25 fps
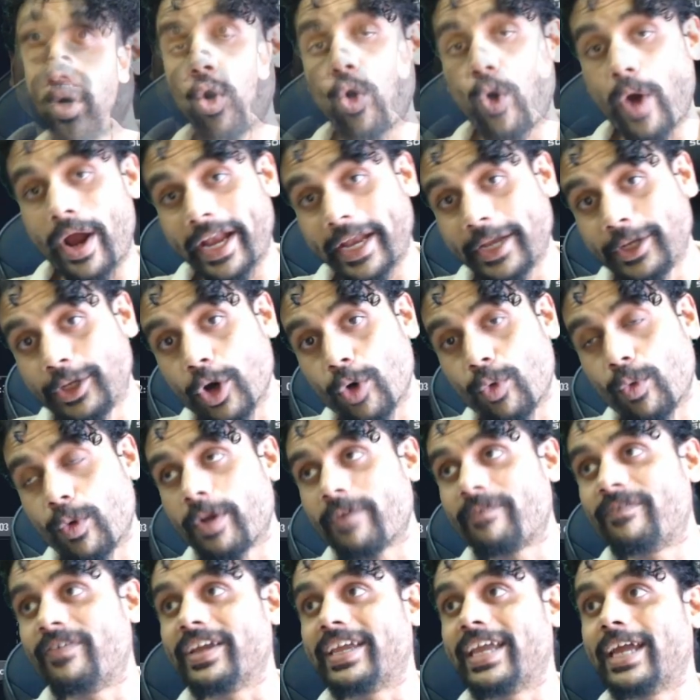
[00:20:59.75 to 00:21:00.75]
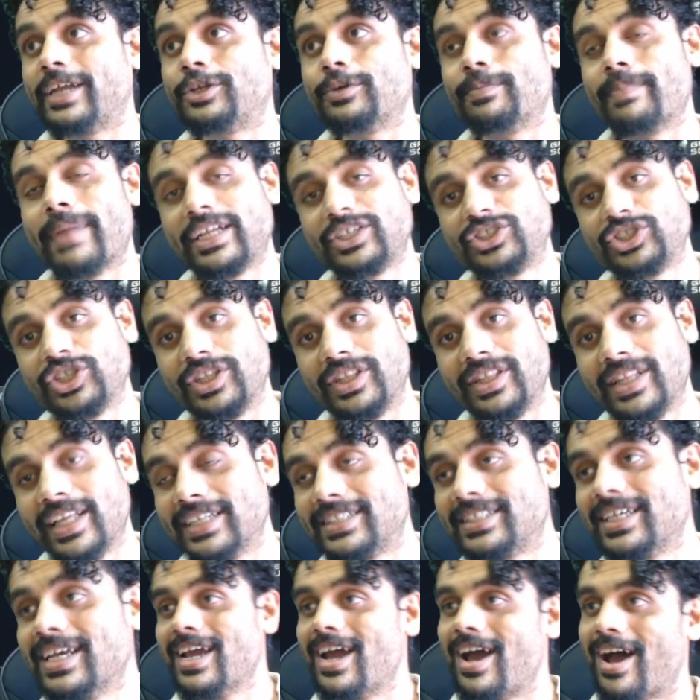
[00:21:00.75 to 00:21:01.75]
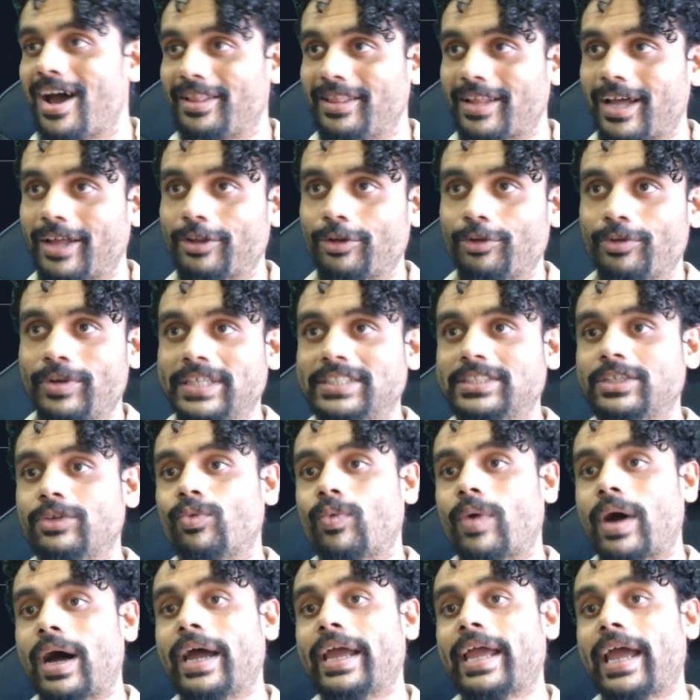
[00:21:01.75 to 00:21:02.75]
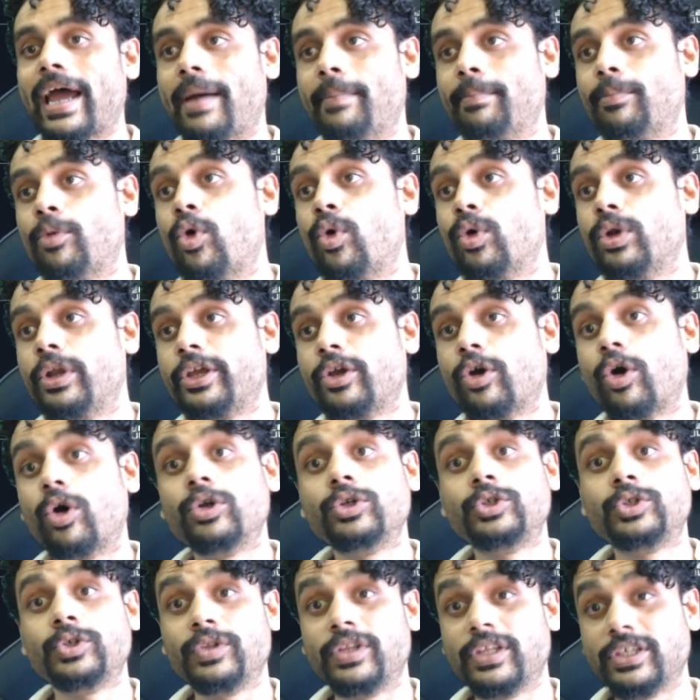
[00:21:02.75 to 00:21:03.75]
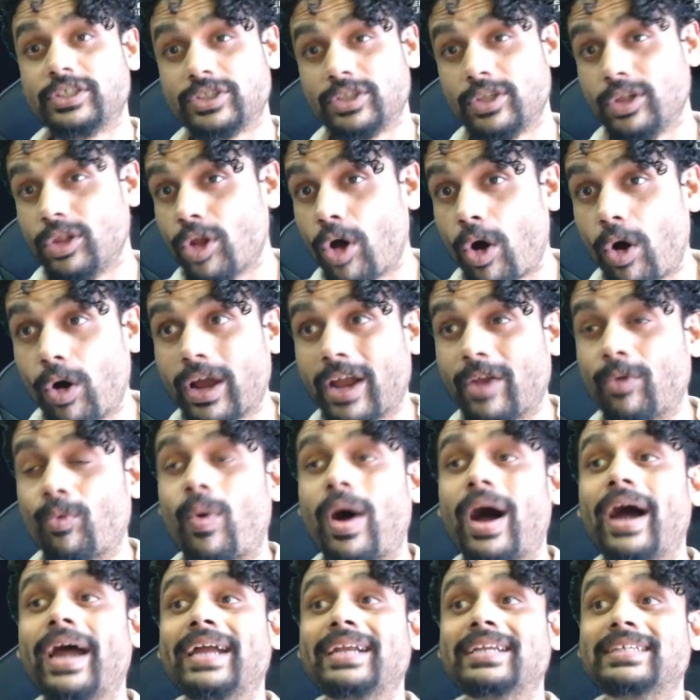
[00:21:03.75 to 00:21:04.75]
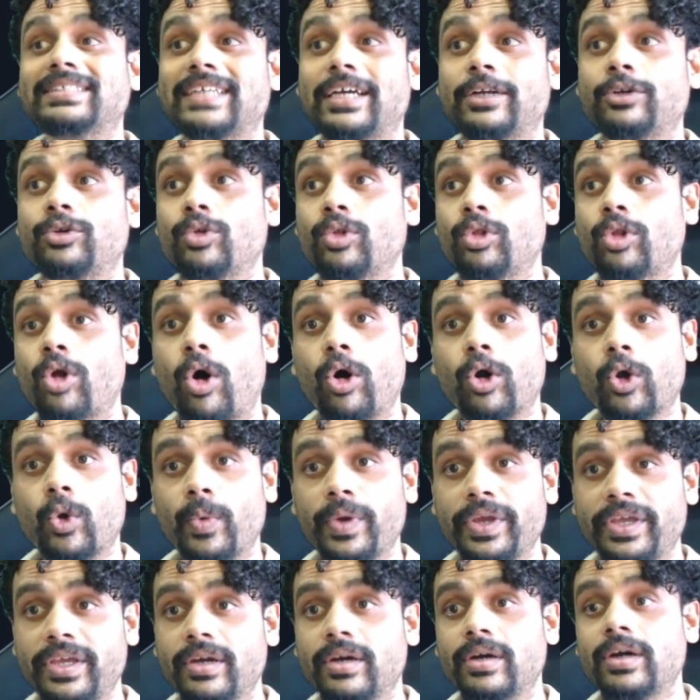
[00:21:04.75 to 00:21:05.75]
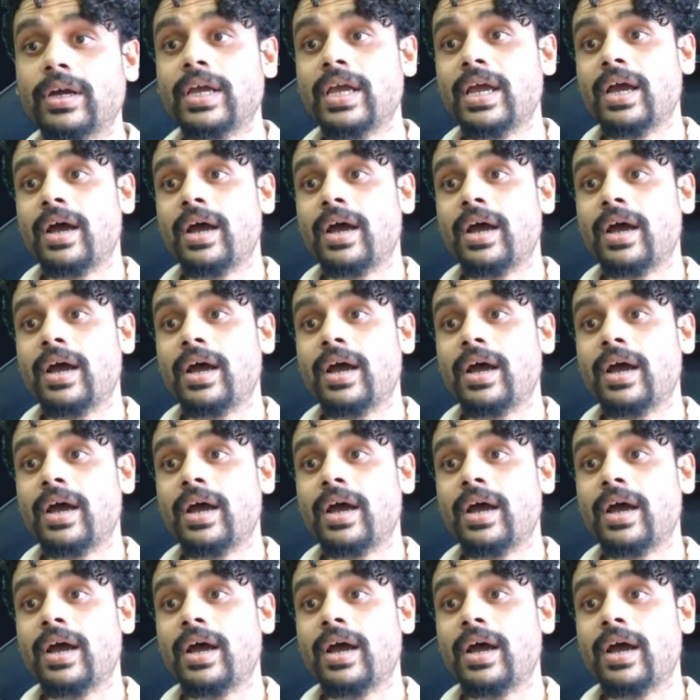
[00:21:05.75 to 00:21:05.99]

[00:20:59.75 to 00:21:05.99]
Oh, and I don't want to forget to mention this, another reason why I'm holding on to this long and why I decided to long over here.